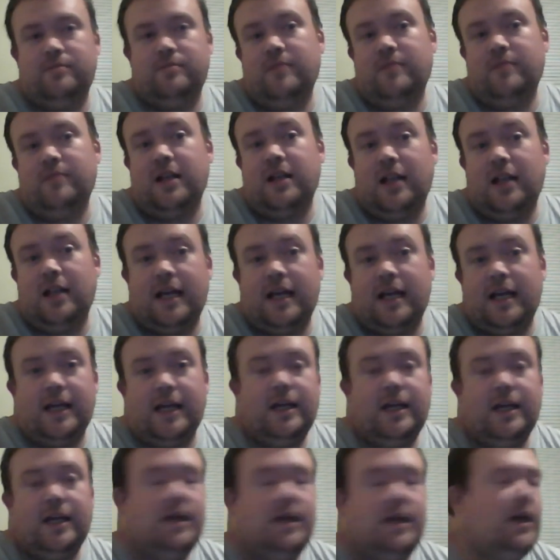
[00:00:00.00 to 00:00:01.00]
don't know like it.
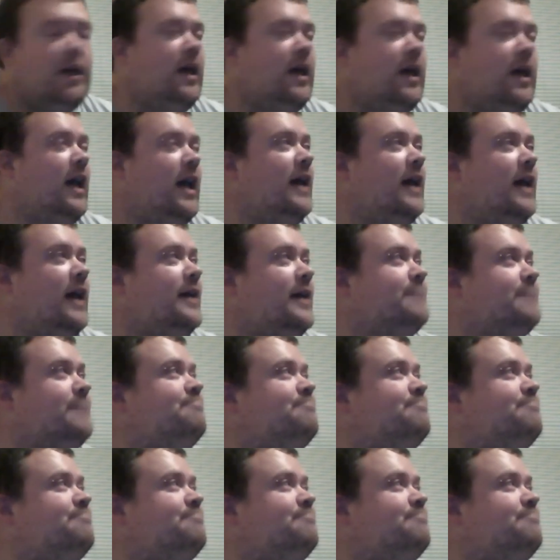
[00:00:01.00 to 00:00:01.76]
Um,